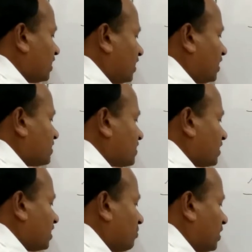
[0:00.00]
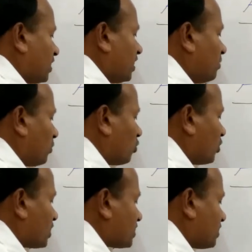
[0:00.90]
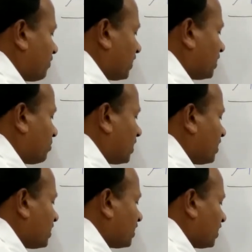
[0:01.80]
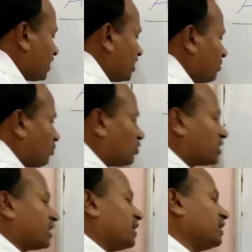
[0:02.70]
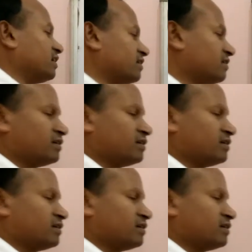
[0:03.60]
It is nothing but input voltage divided by input current.